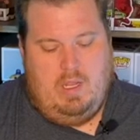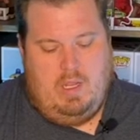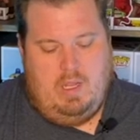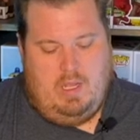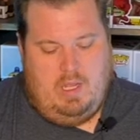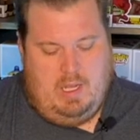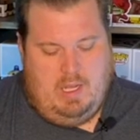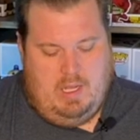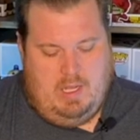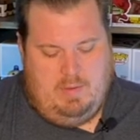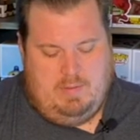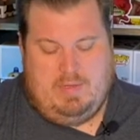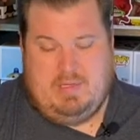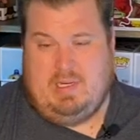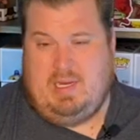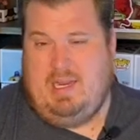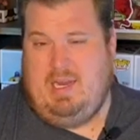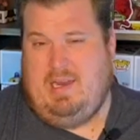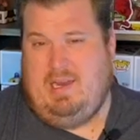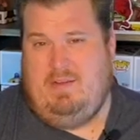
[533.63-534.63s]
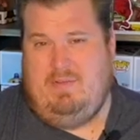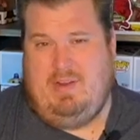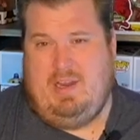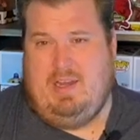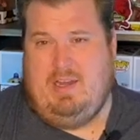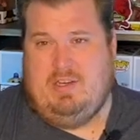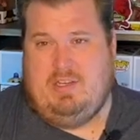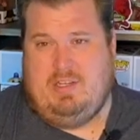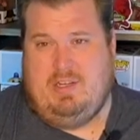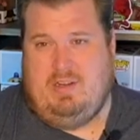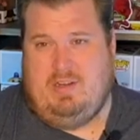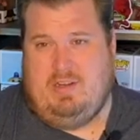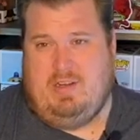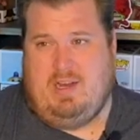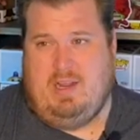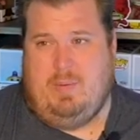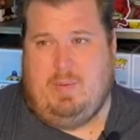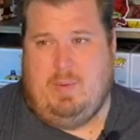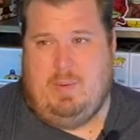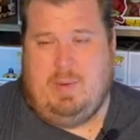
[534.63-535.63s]
because, um, again, I haven't got a shirt in a
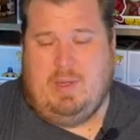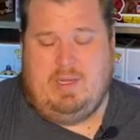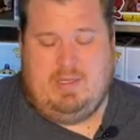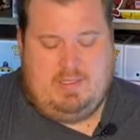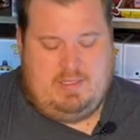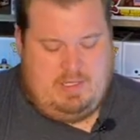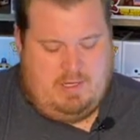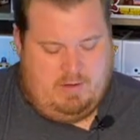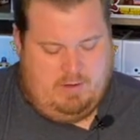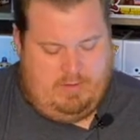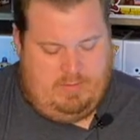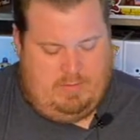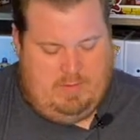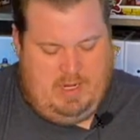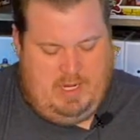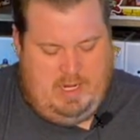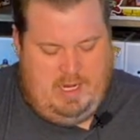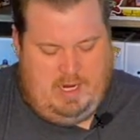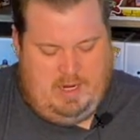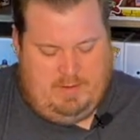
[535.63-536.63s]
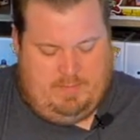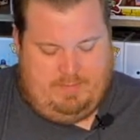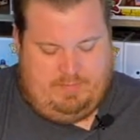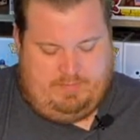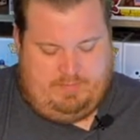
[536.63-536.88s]
couple months, so why not?